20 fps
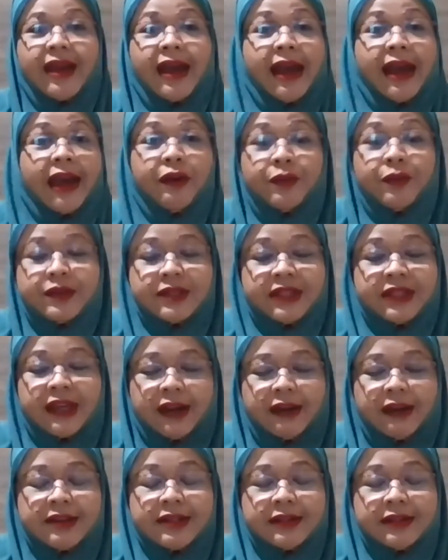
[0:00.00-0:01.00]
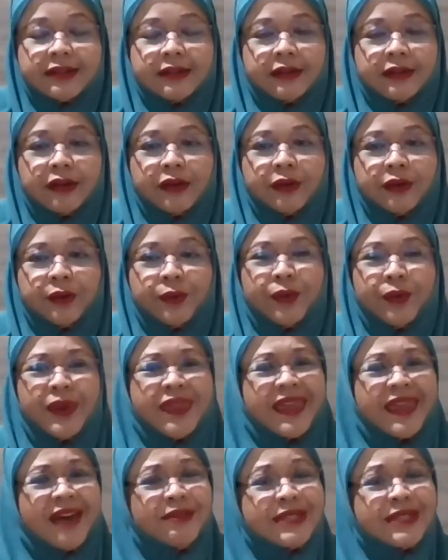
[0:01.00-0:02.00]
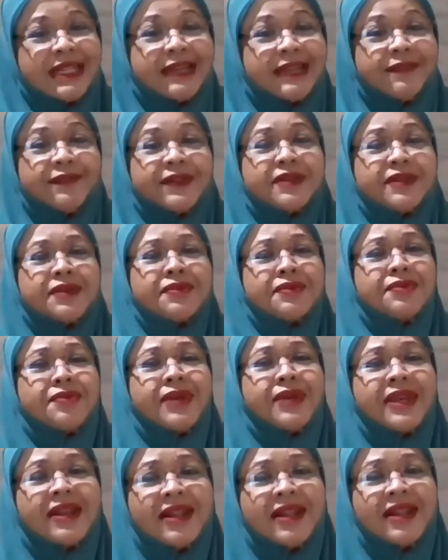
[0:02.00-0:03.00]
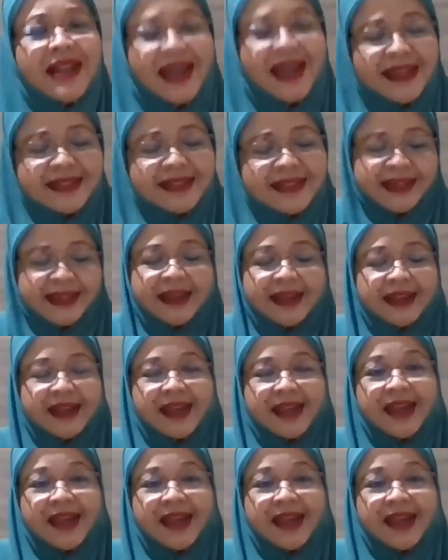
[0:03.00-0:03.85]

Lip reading: I was scared without even realizing